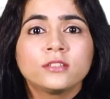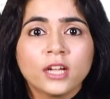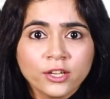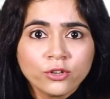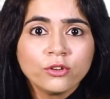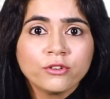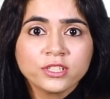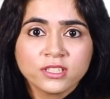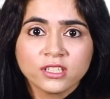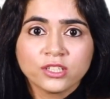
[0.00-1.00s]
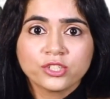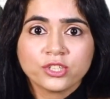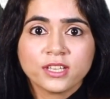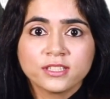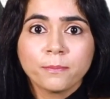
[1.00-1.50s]
Thorough research
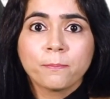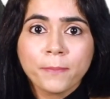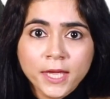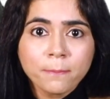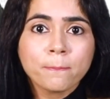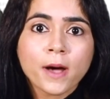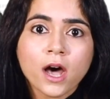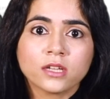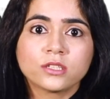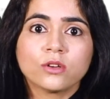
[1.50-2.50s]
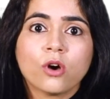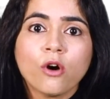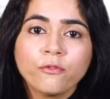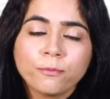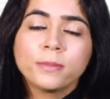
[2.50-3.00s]
is a big part
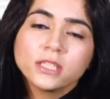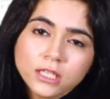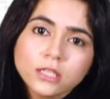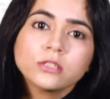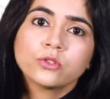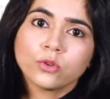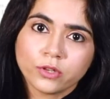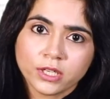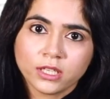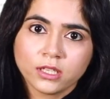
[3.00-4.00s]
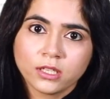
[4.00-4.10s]
of building a story.